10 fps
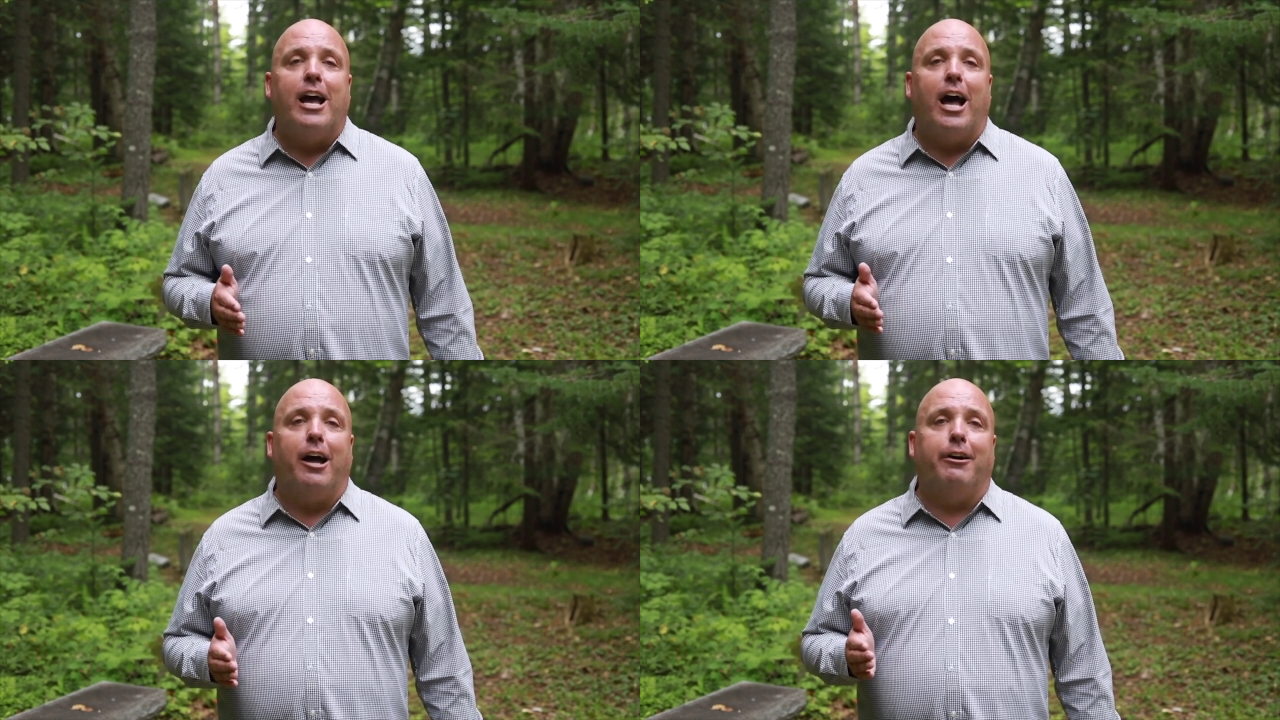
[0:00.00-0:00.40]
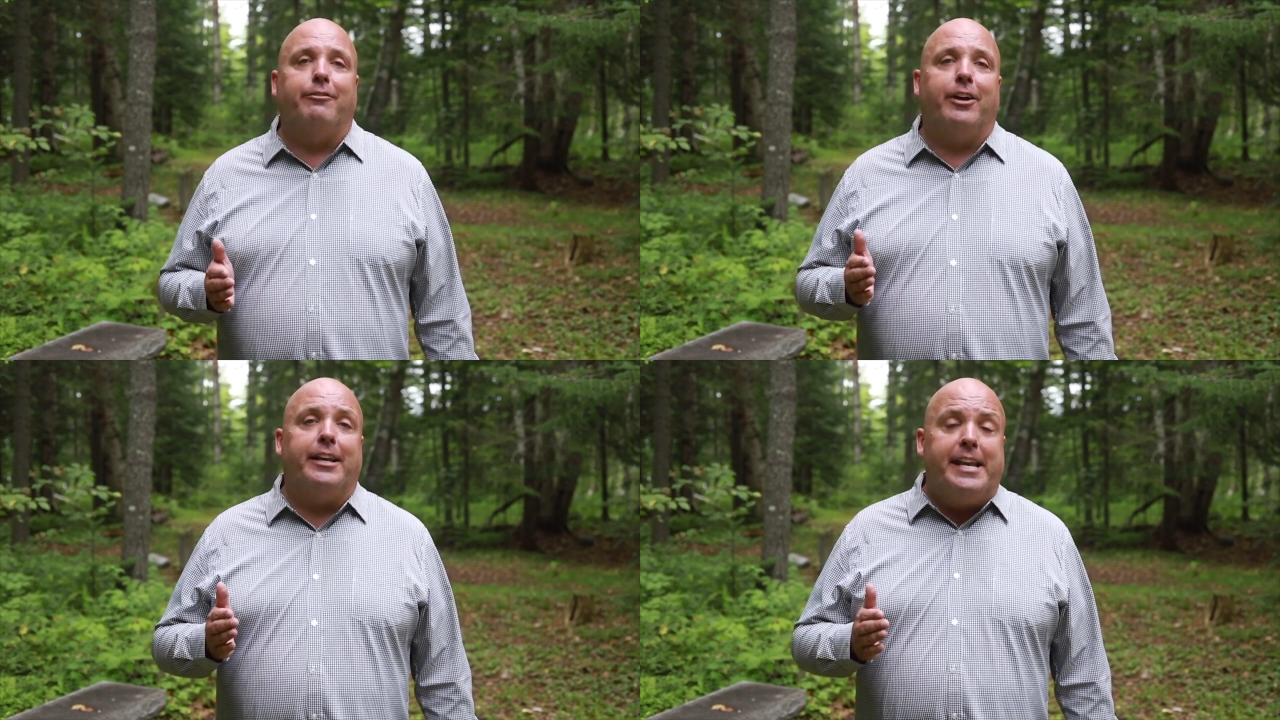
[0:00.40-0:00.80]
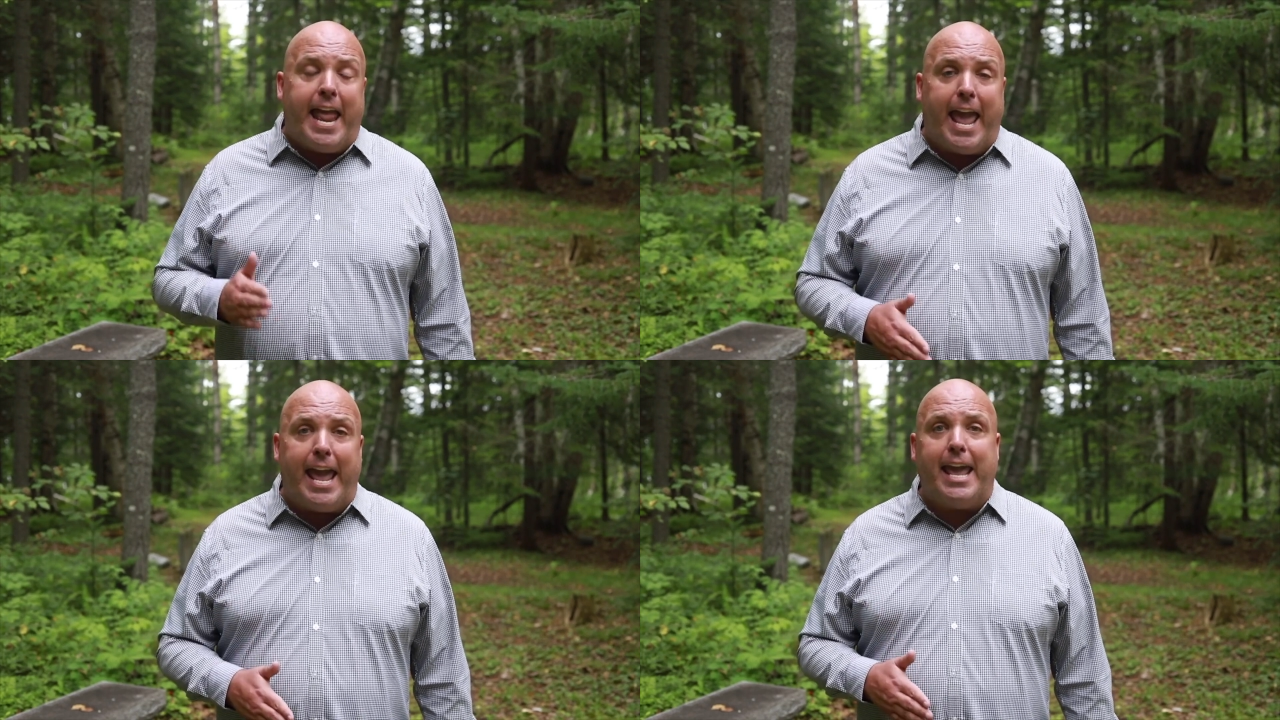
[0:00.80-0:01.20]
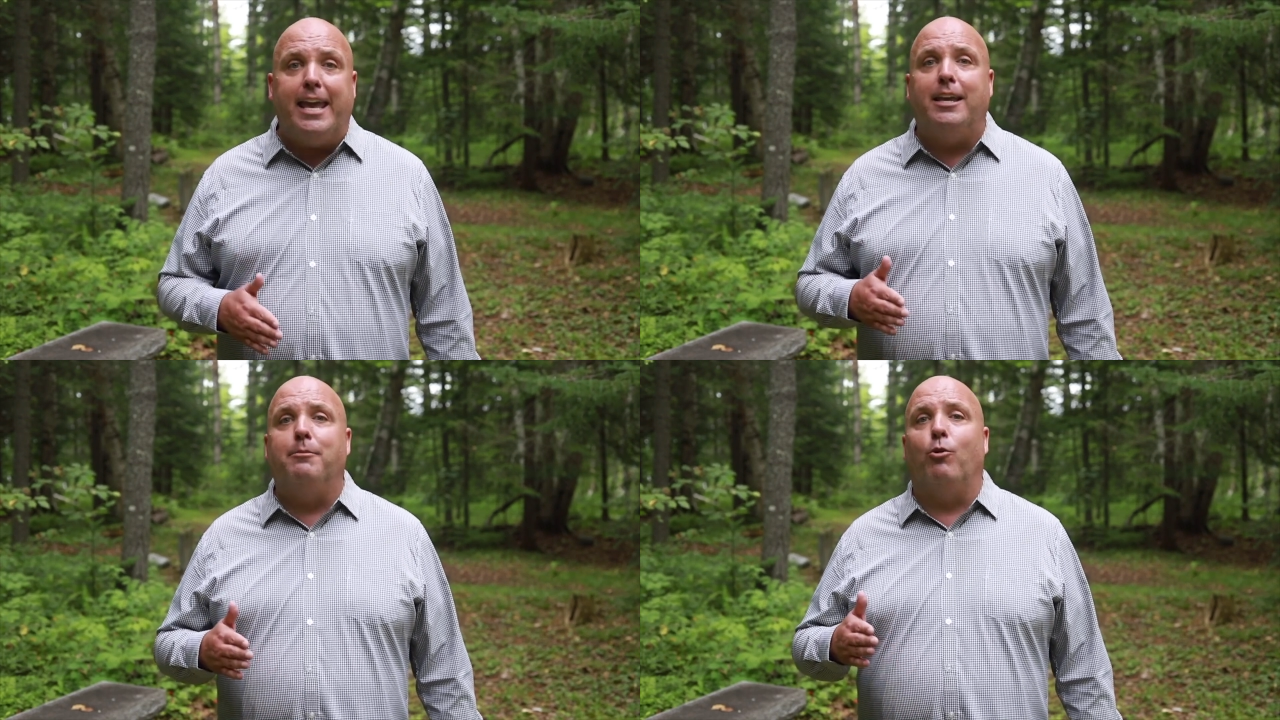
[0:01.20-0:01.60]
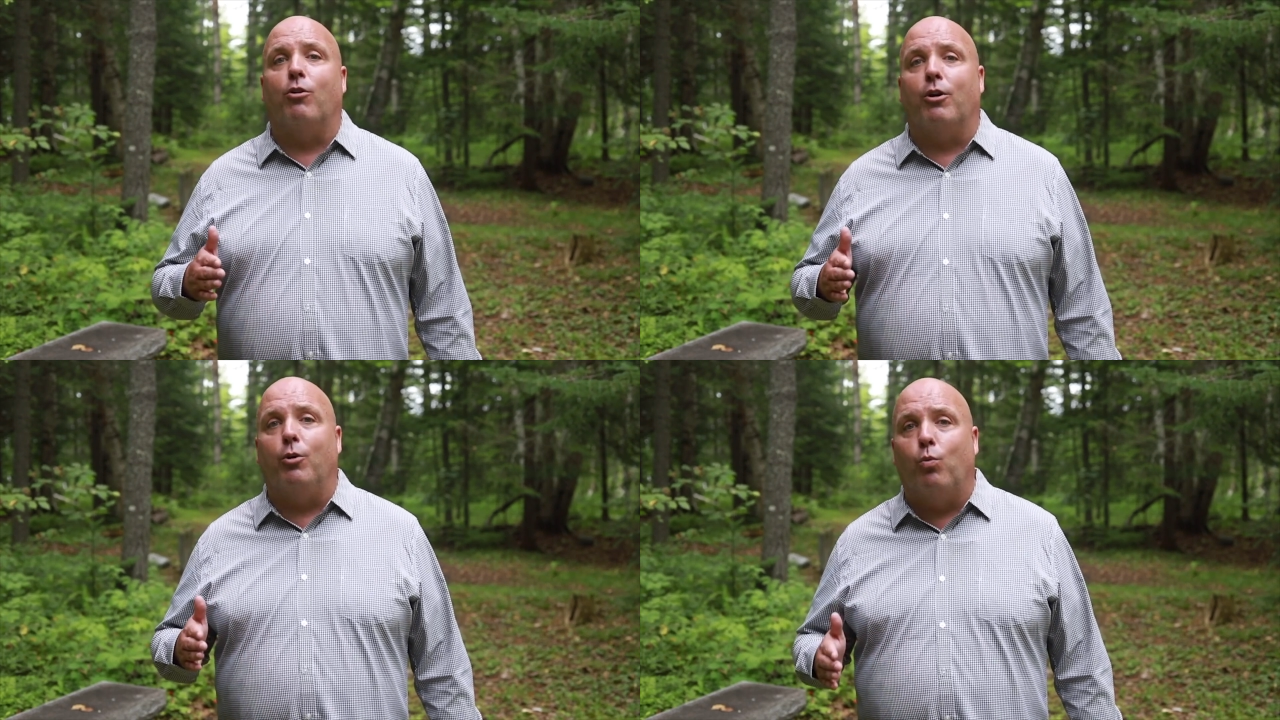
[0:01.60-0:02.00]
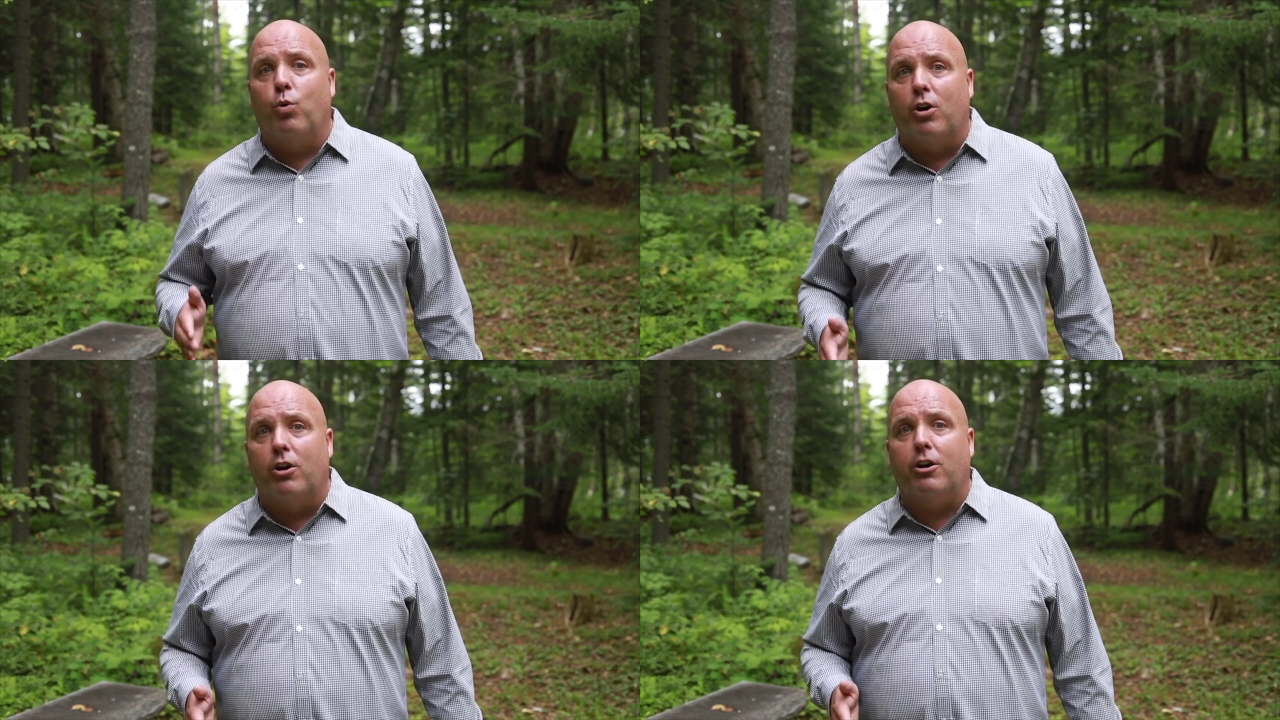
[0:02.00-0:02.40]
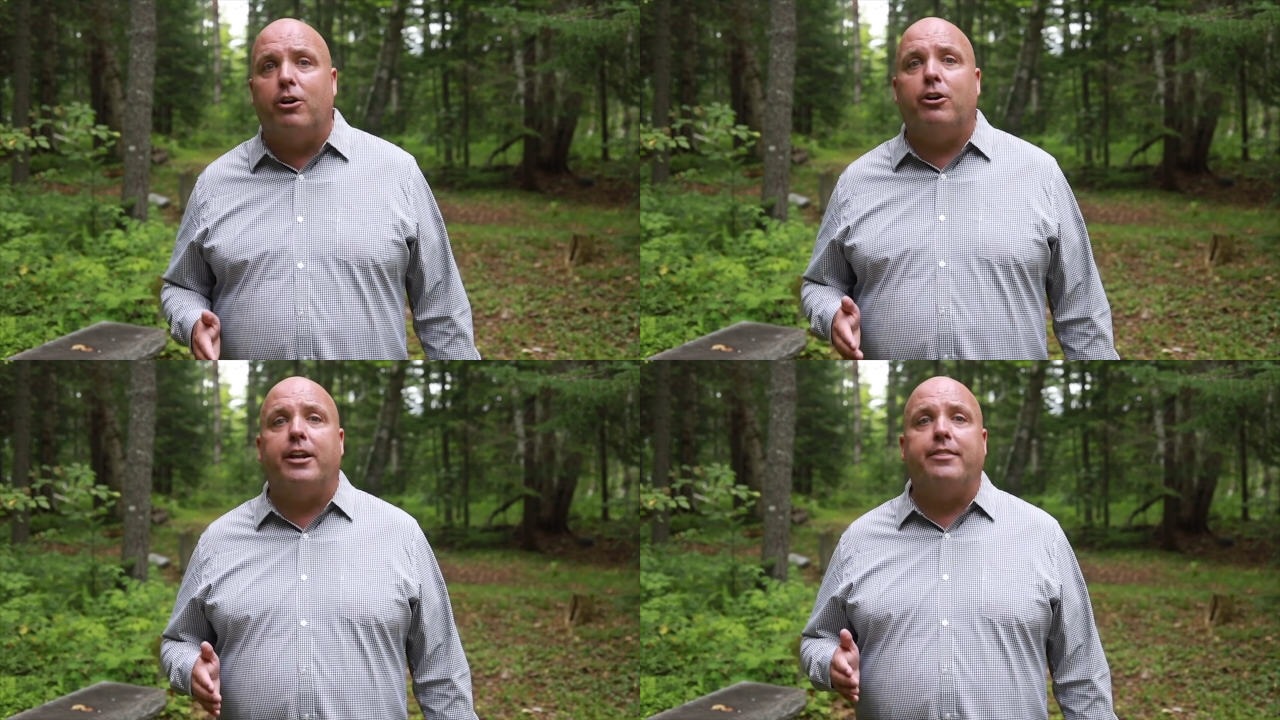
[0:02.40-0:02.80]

of a name or a word,